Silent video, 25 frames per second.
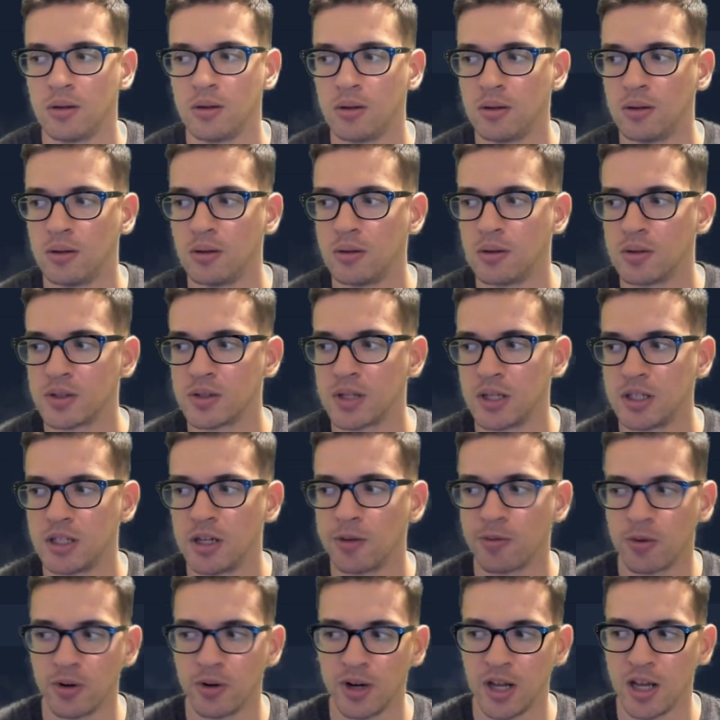there's like
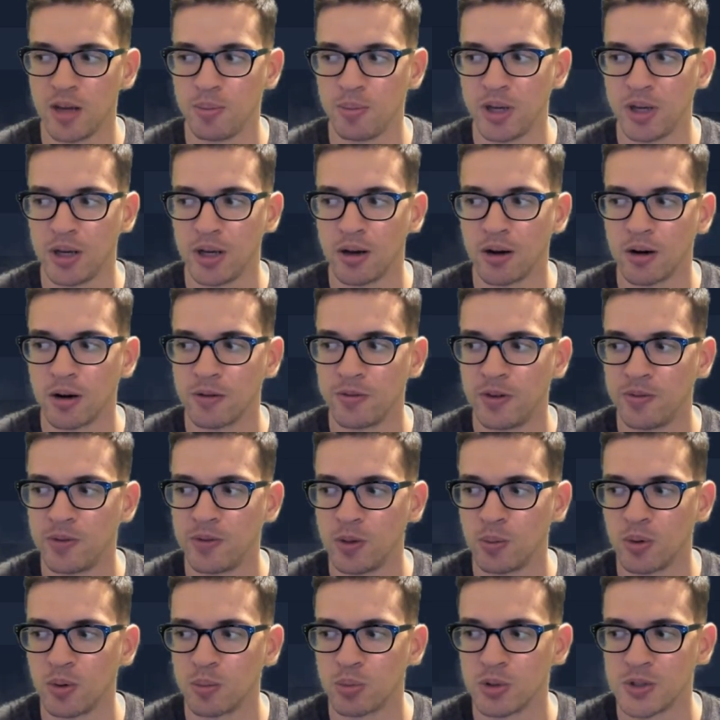different APR,
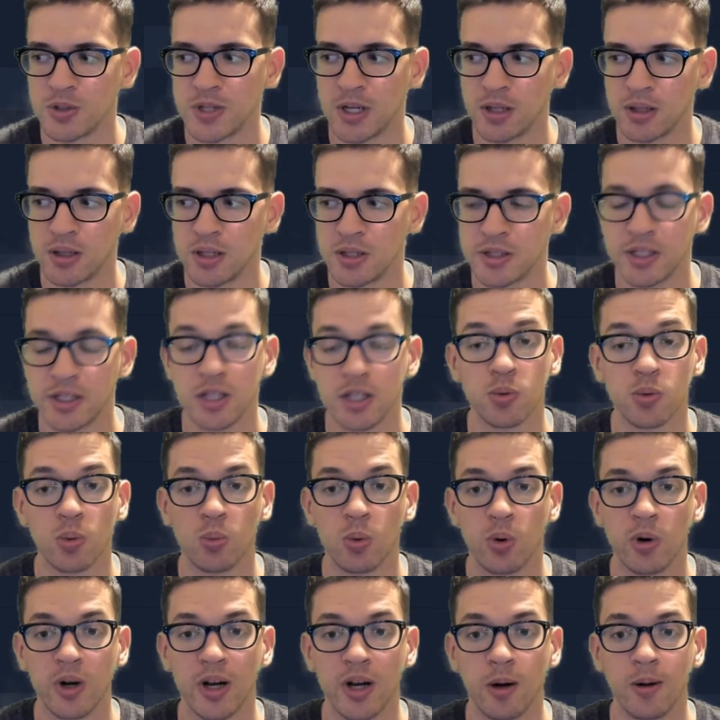51%. This gets
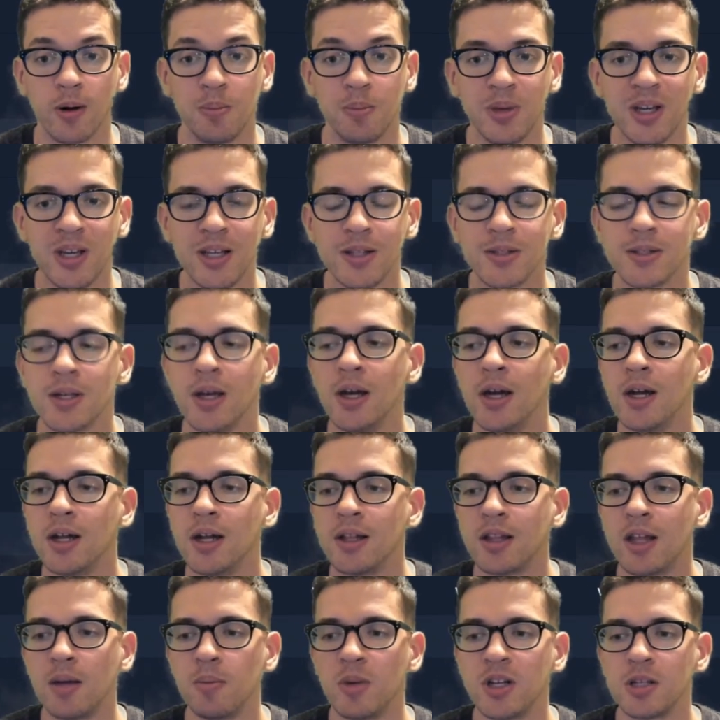rewarded out in BEETS.
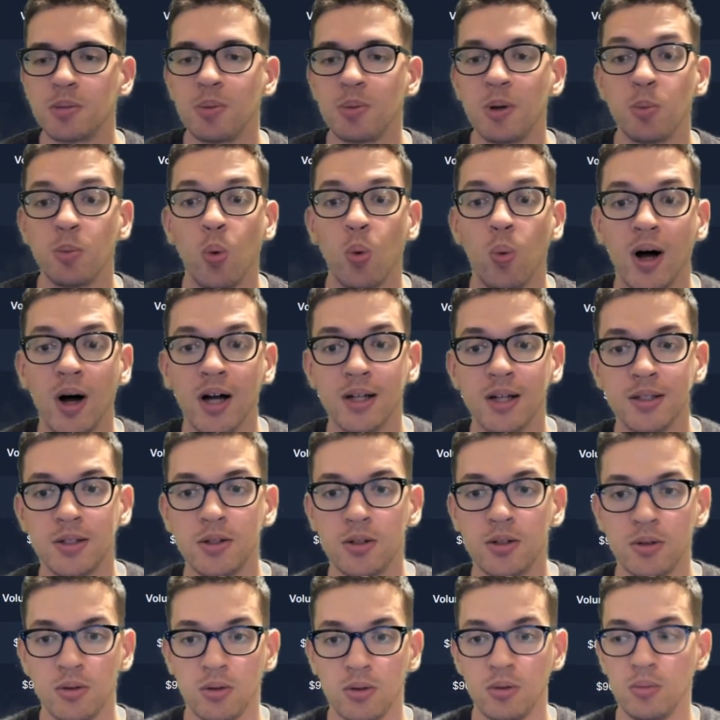That makes people want
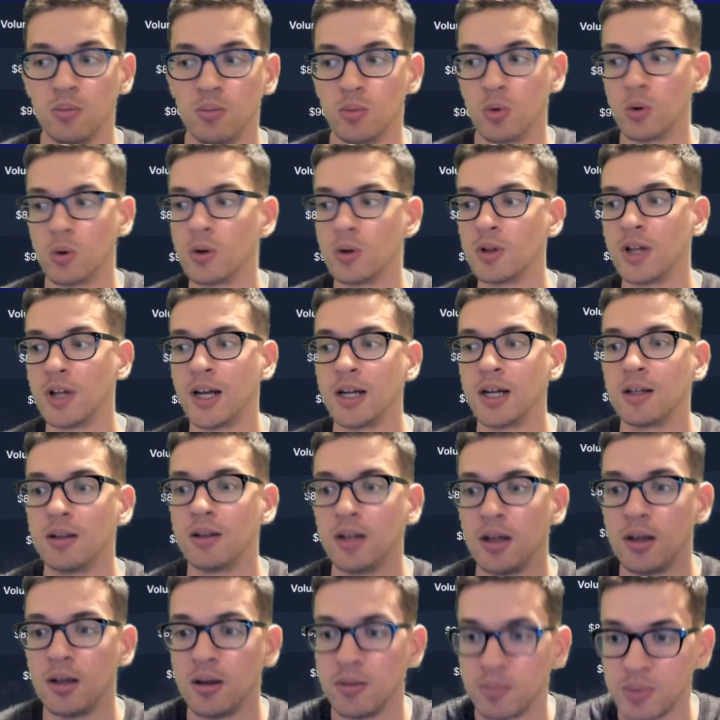to more
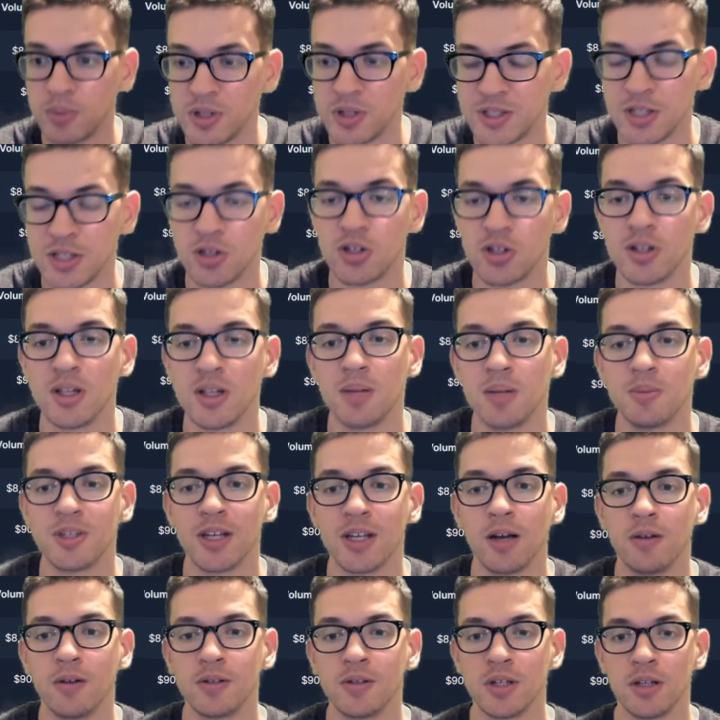likely position
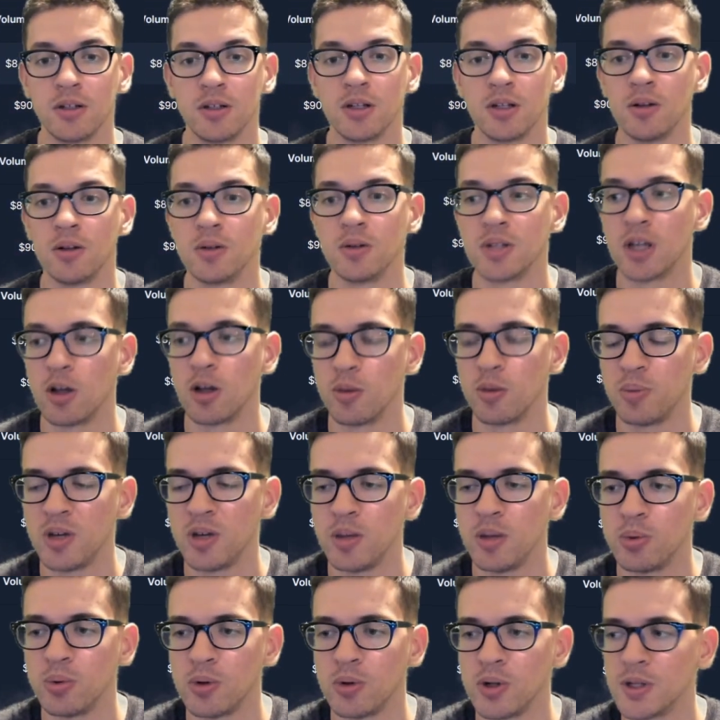themselves into those LP
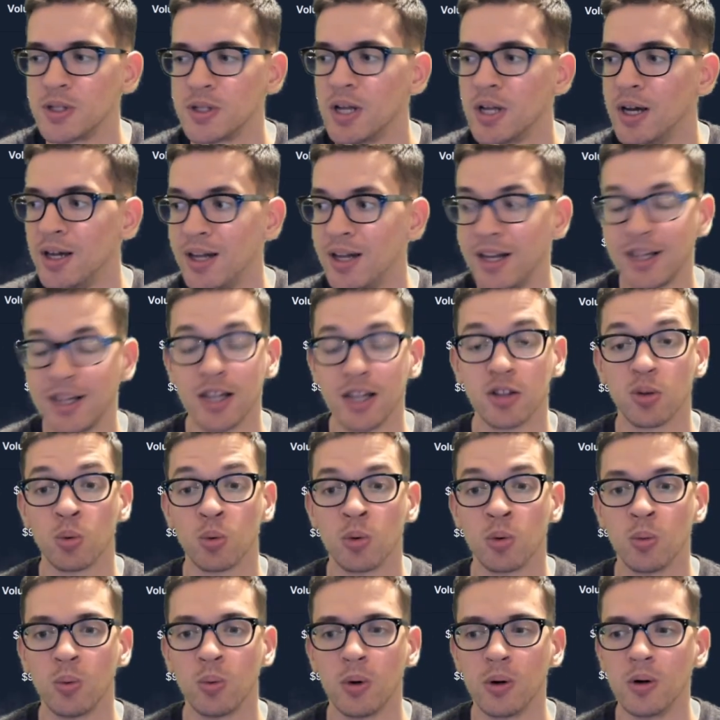pools and get the
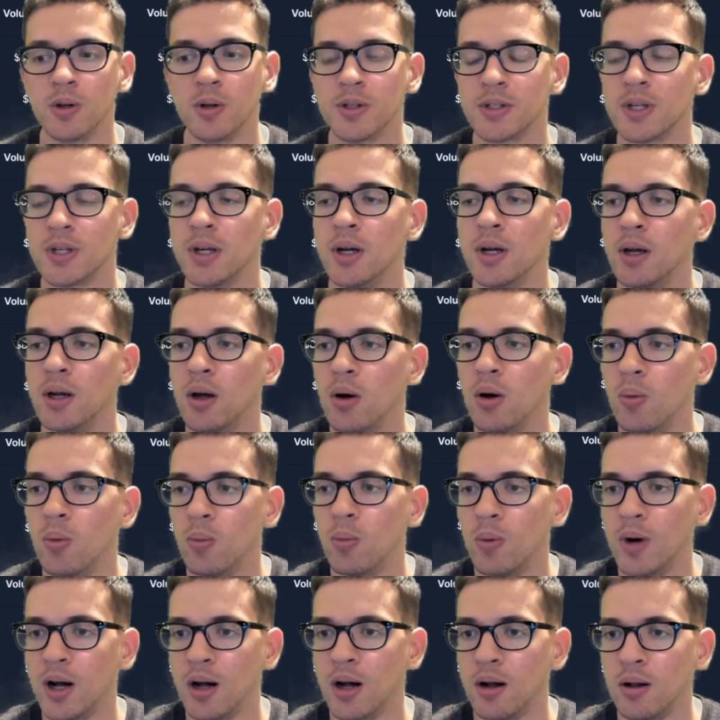rewards.
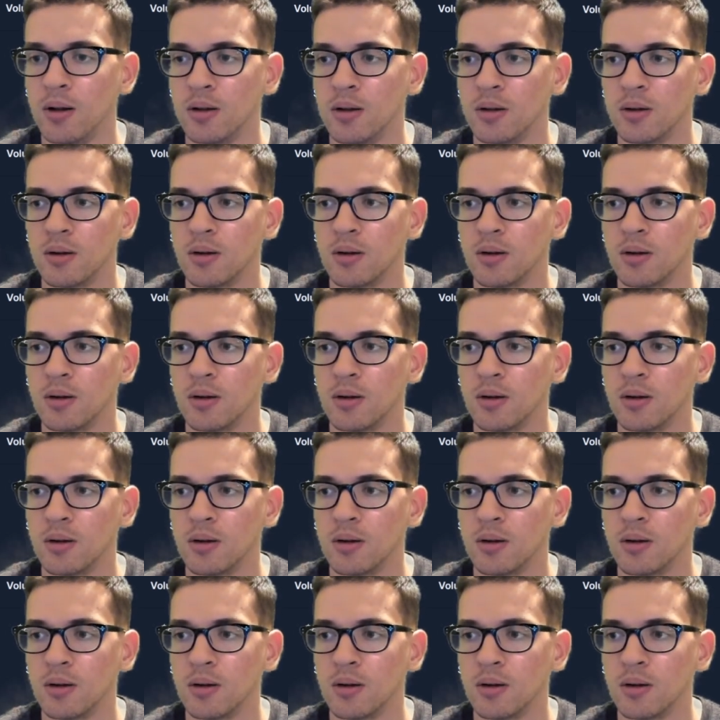Well,